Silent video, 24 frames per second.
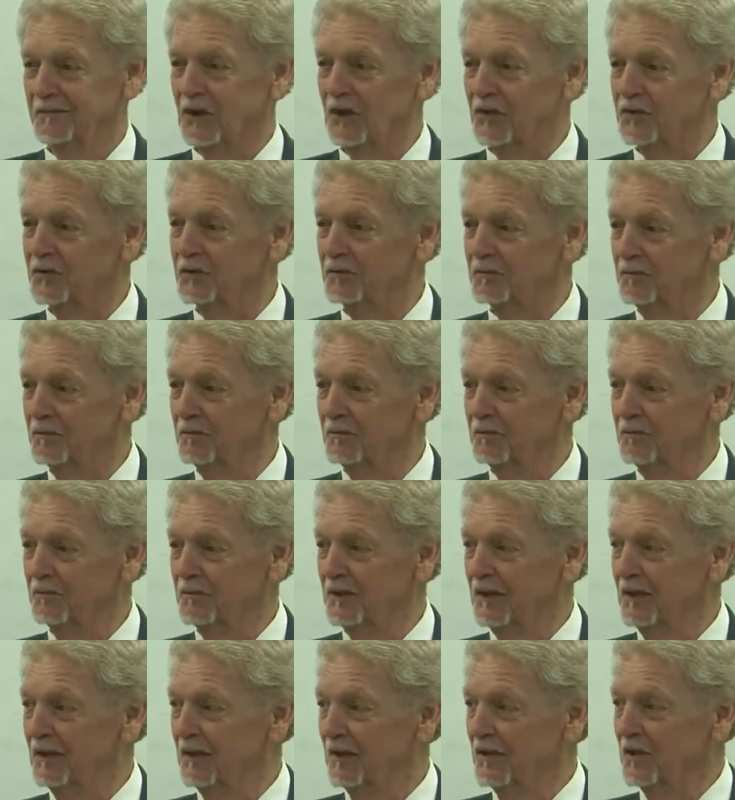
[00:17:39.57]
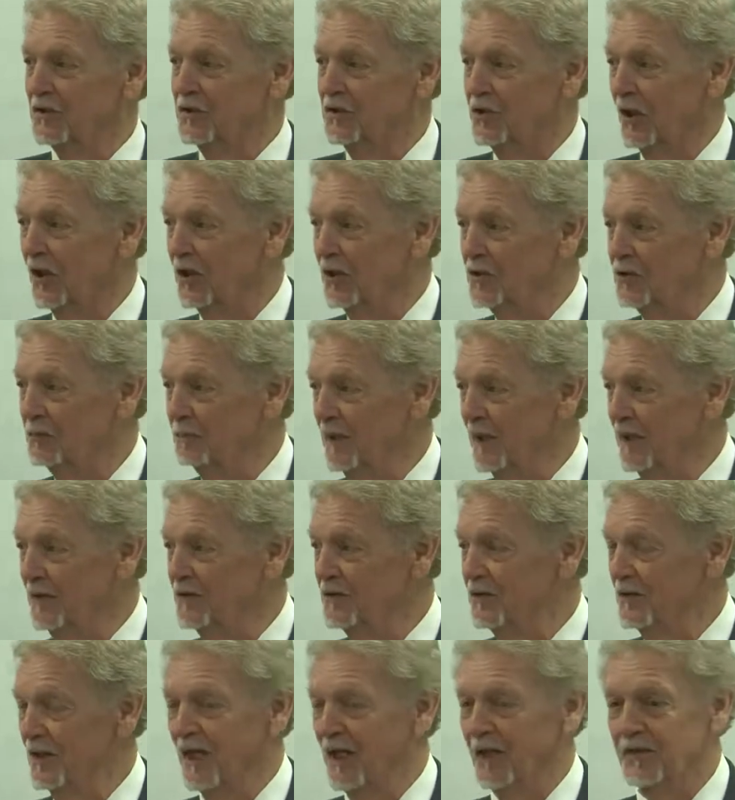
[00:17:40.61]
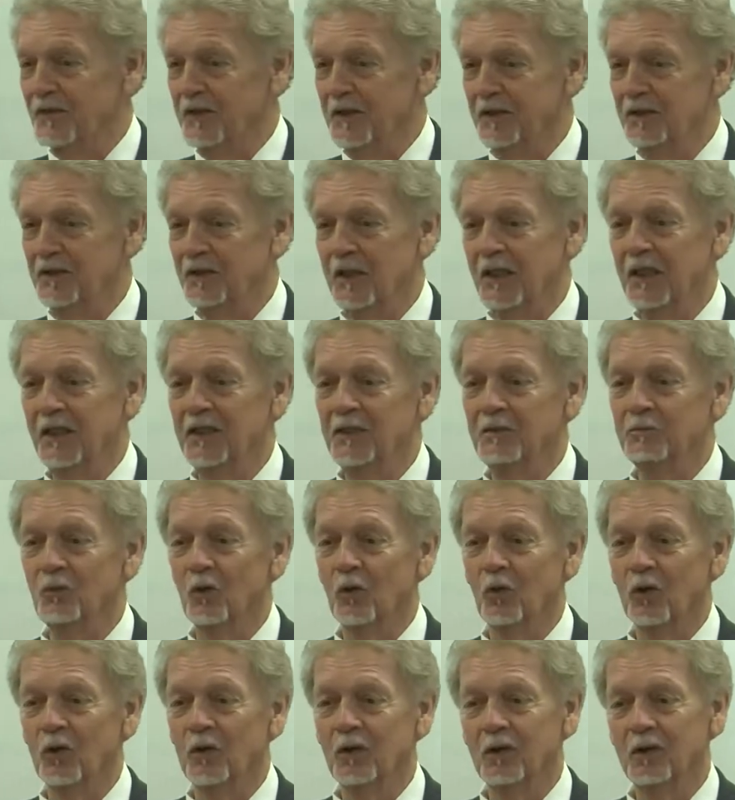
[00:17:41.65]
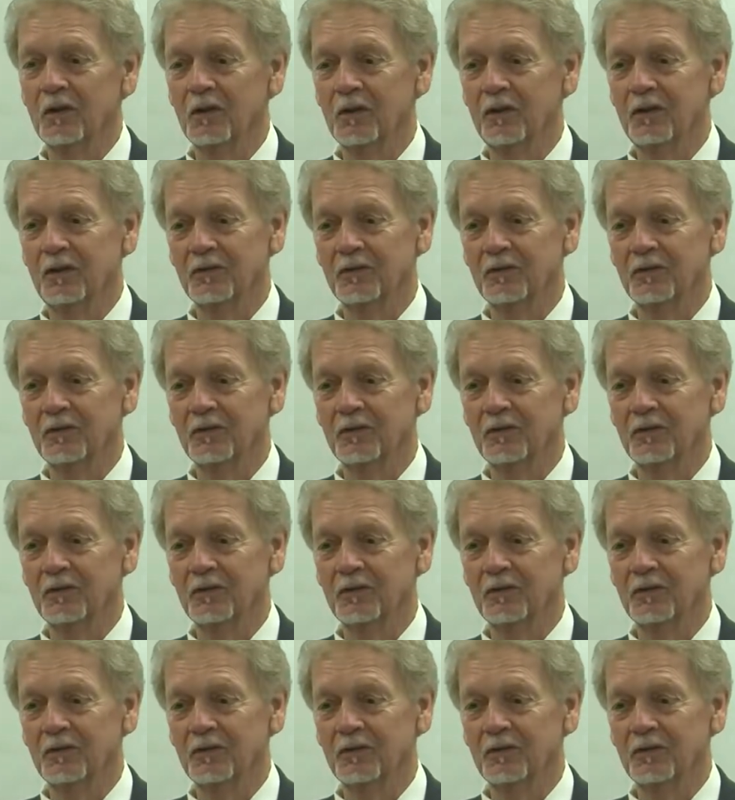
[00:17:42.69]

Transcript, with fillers: because the church means nothing anymore